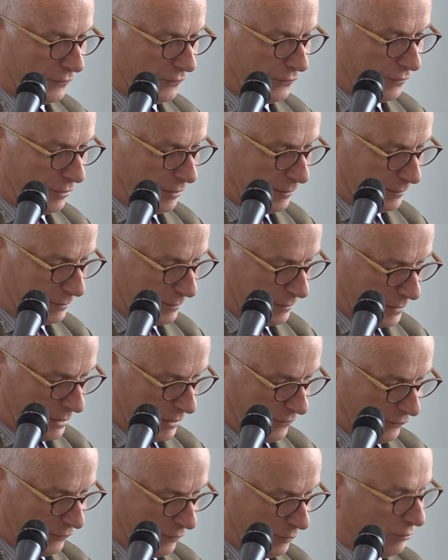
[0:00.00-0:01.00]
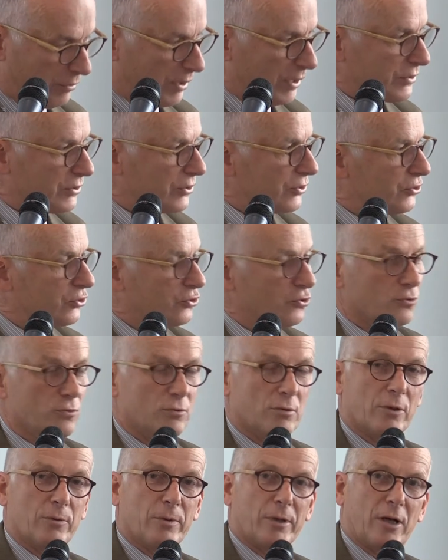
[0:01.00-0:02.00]
from crisis
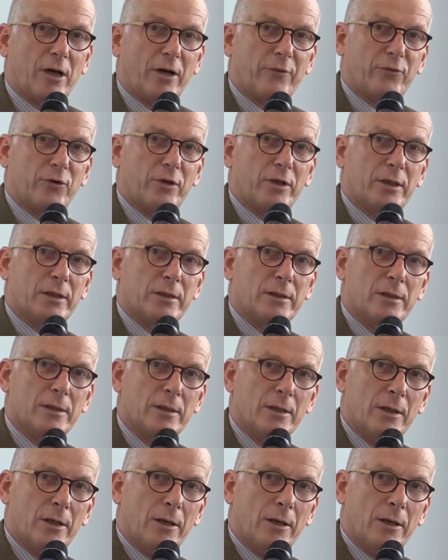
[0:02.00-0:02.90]
to recovery,